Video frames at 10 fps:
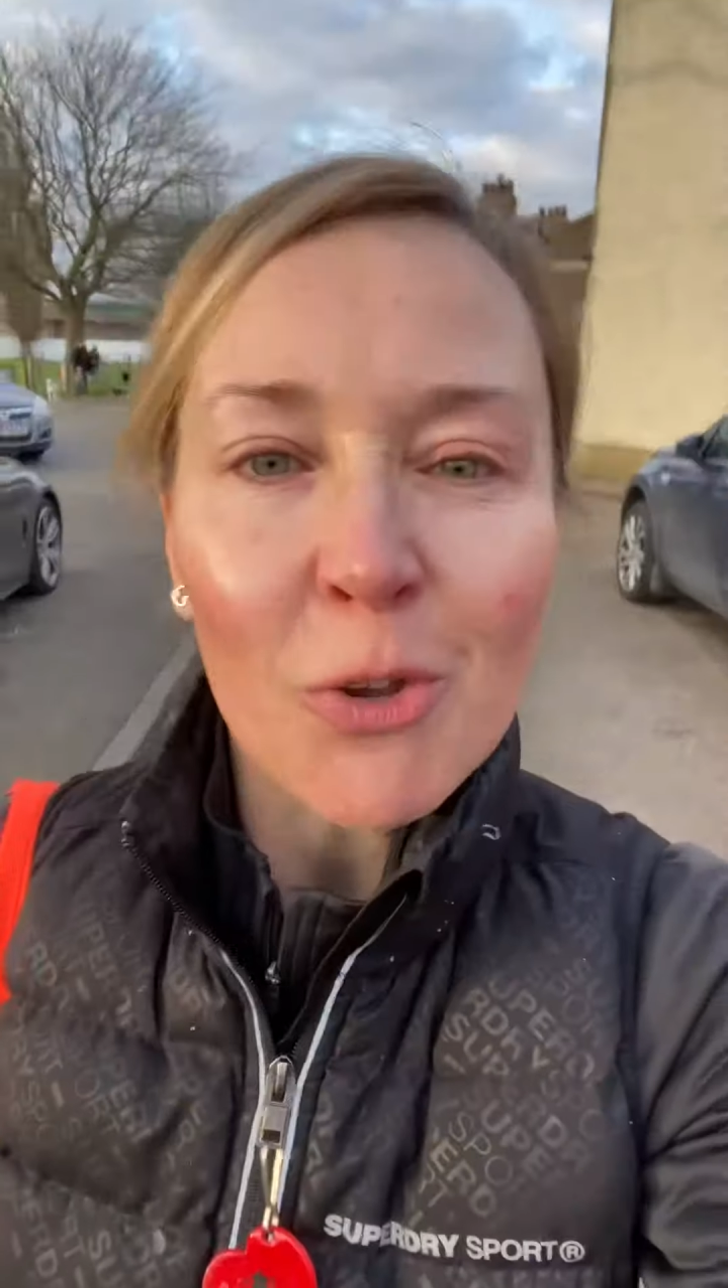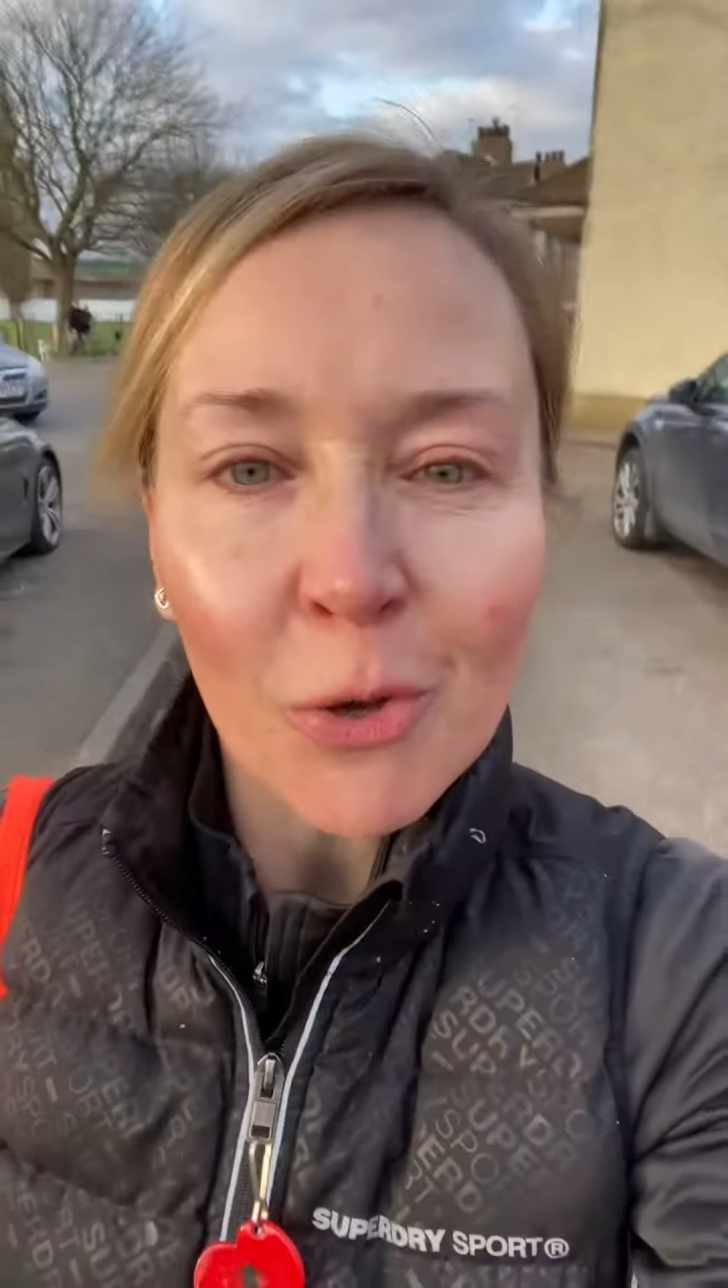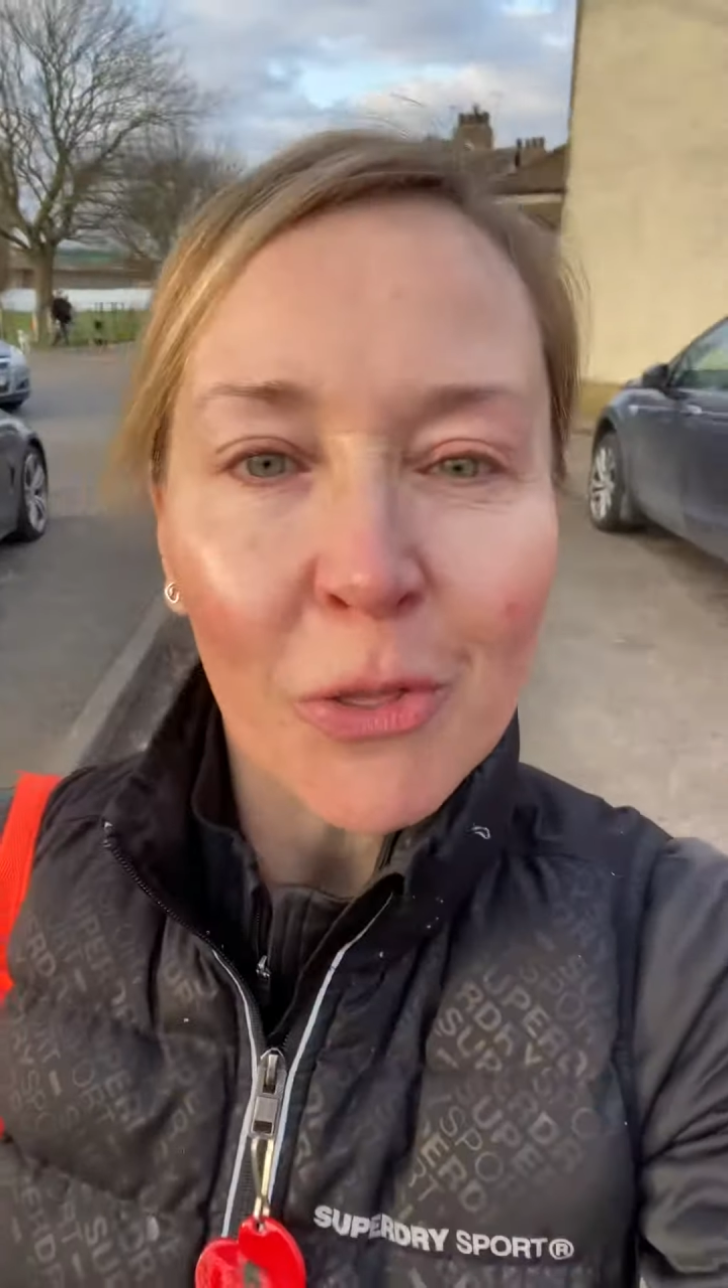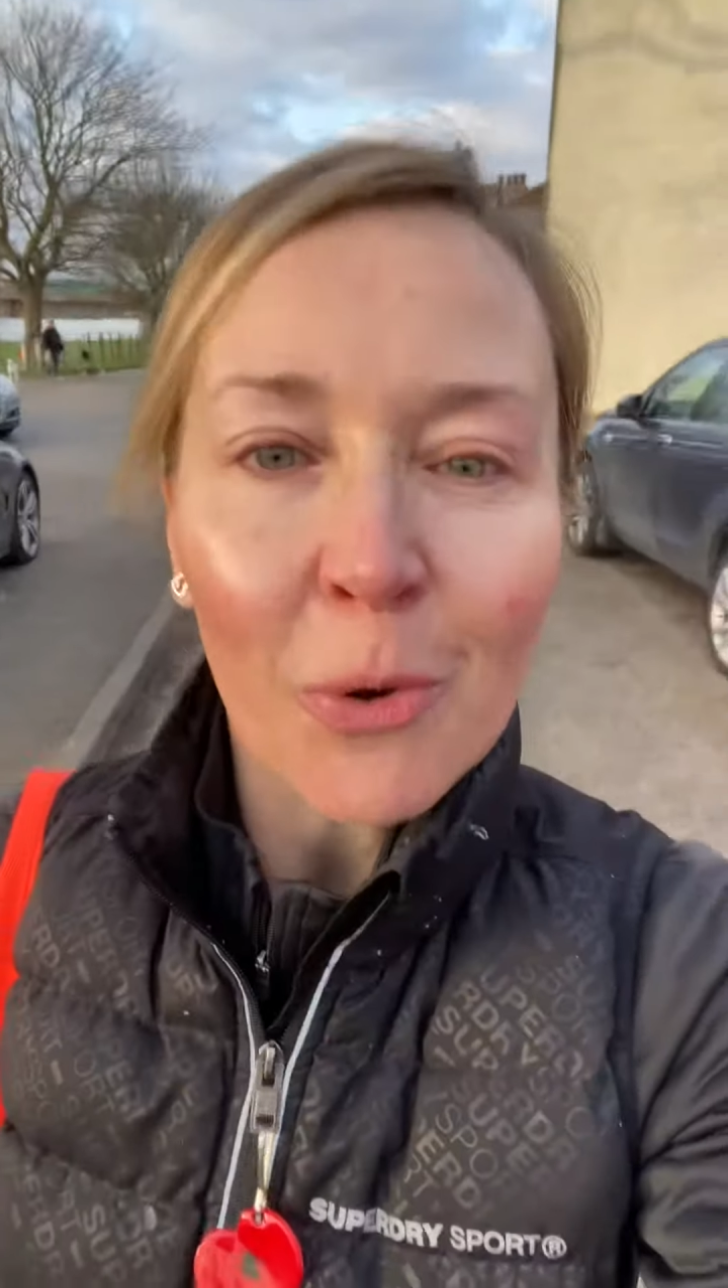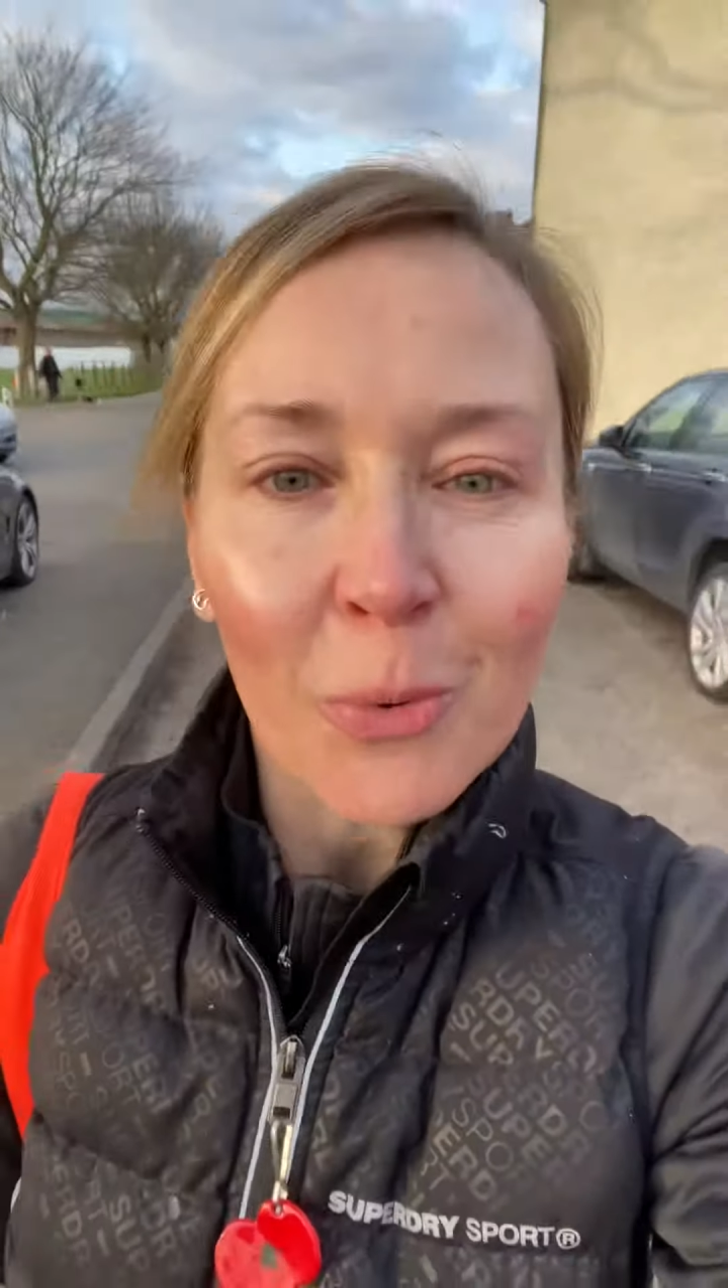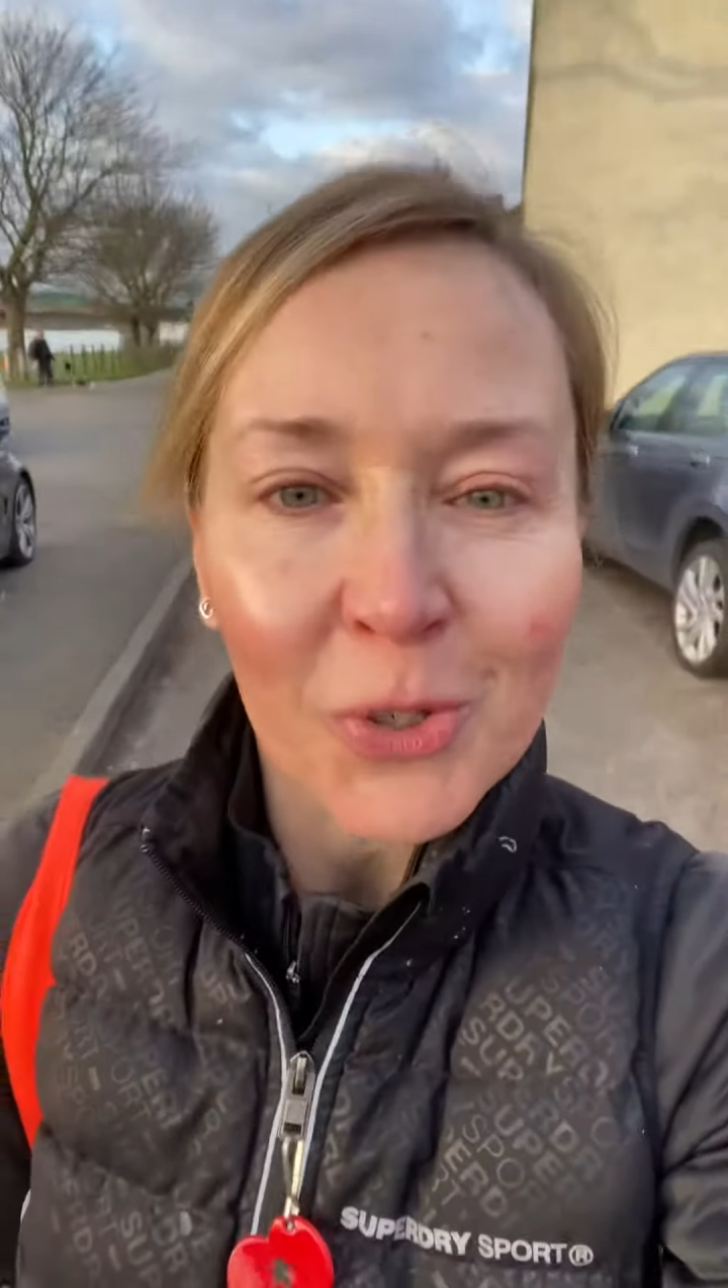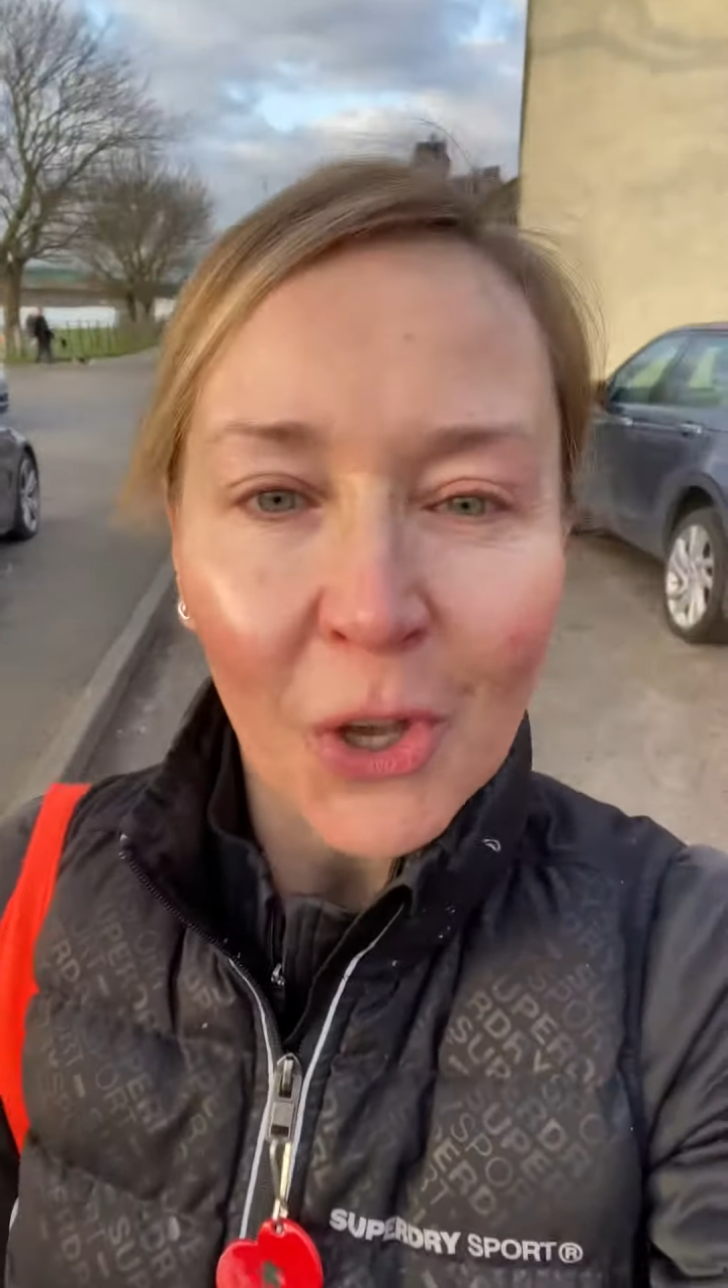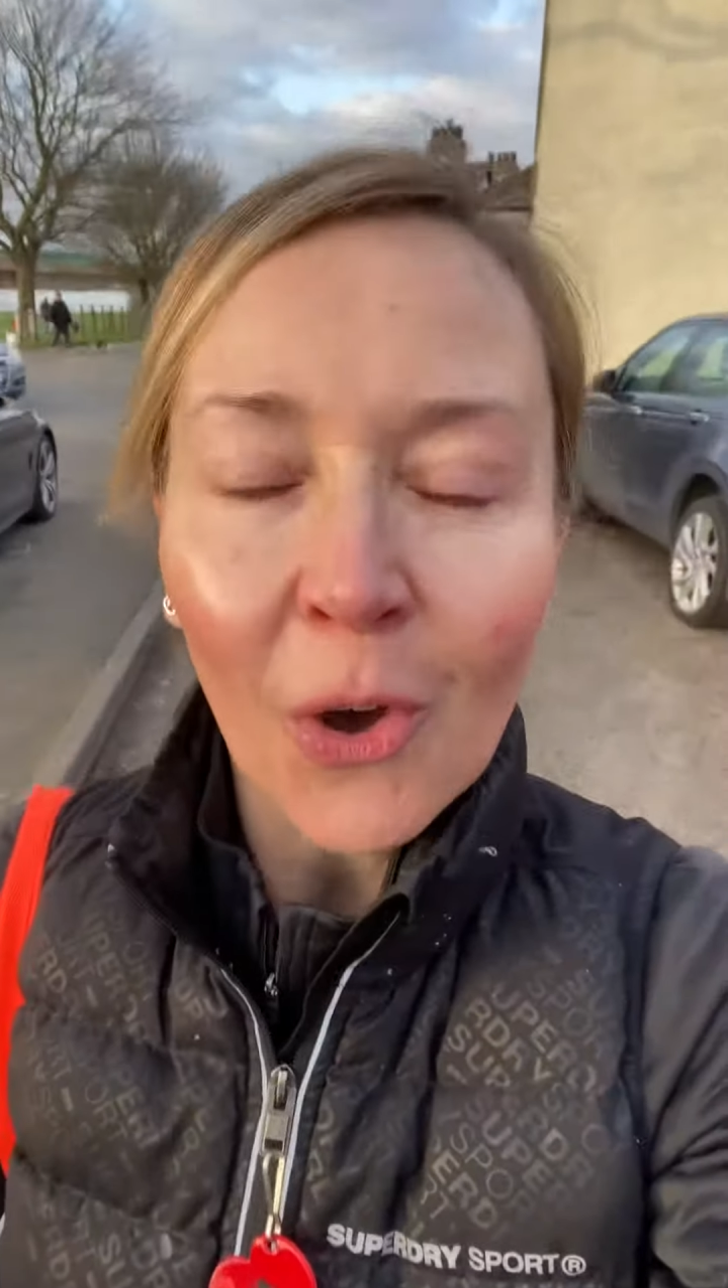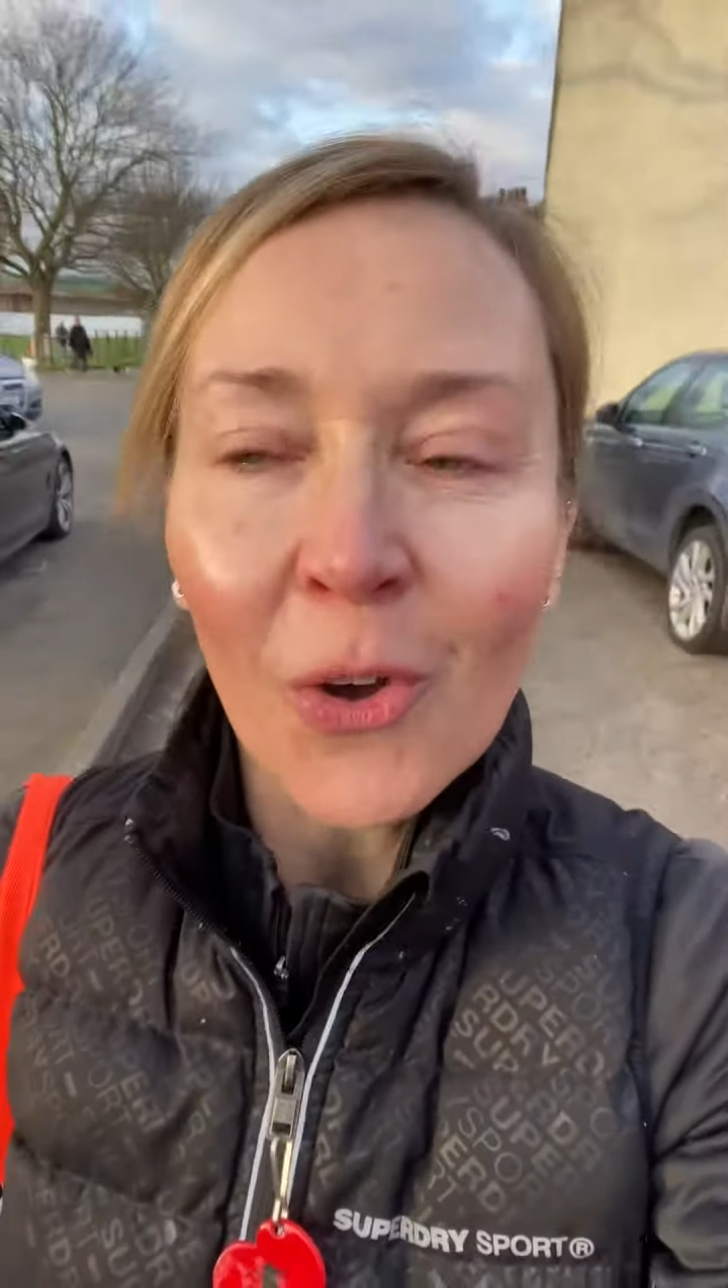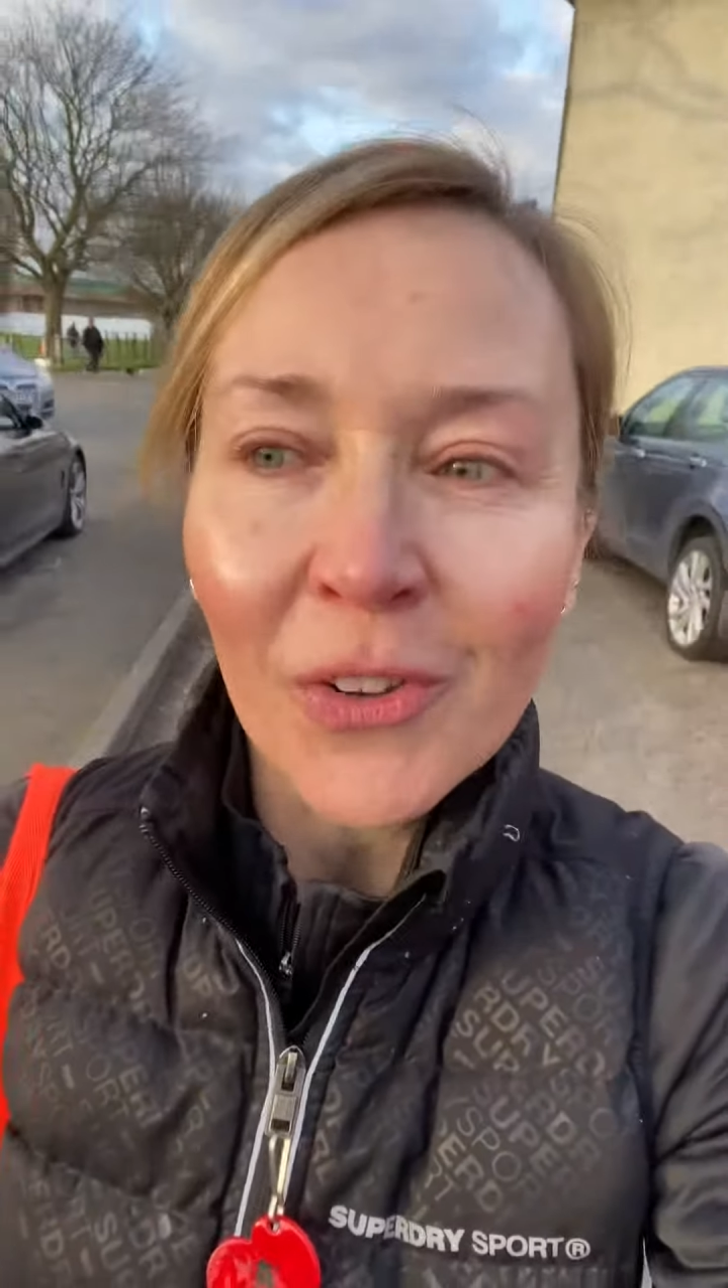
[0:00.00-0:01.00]
thoughts
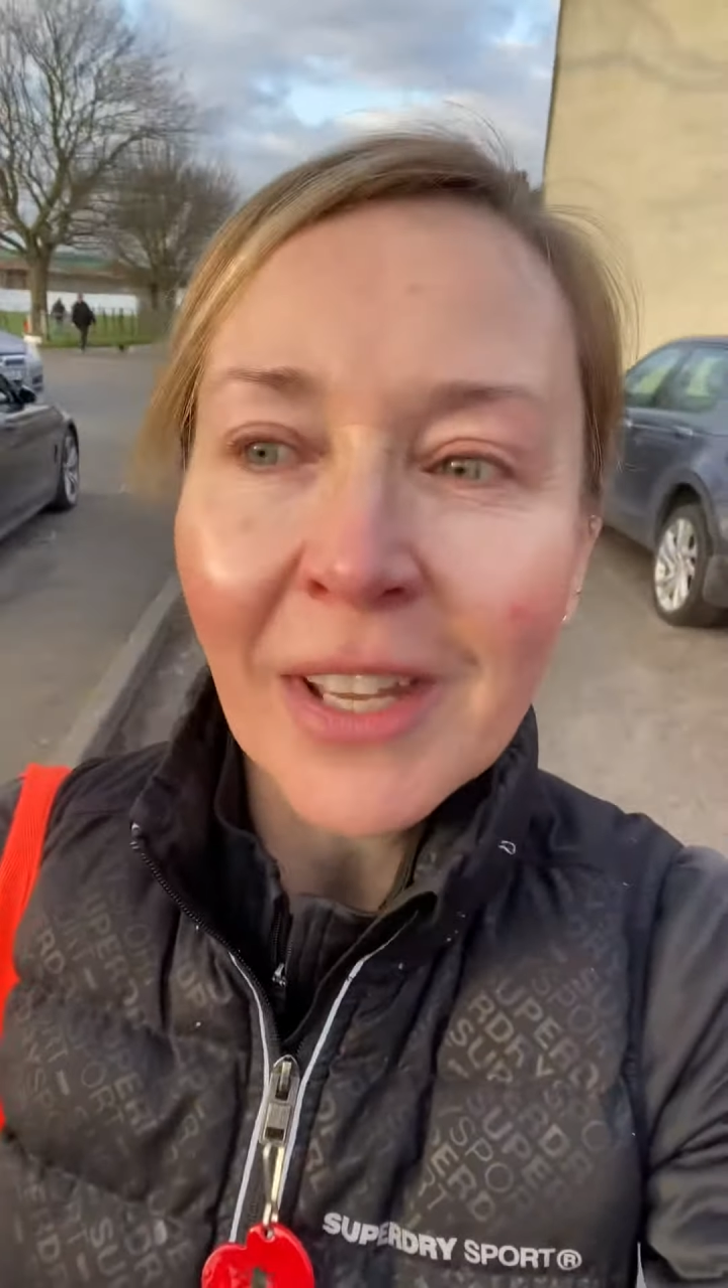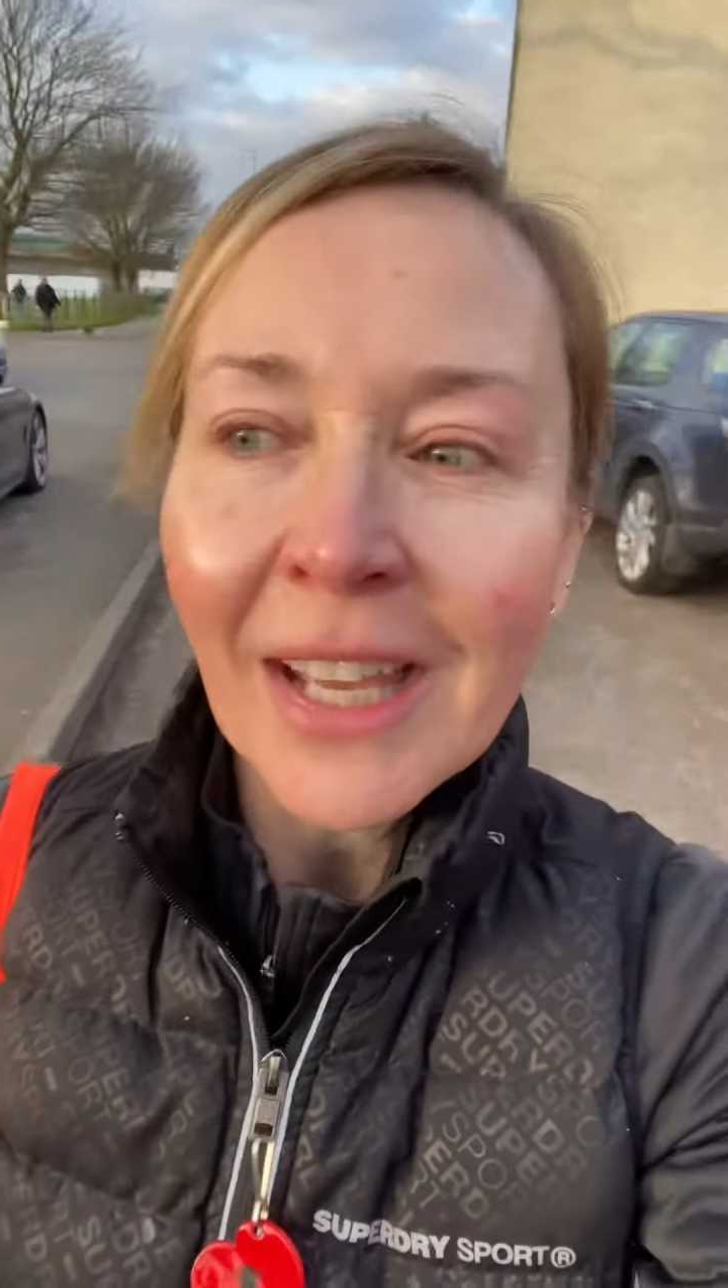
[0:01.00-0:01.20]
on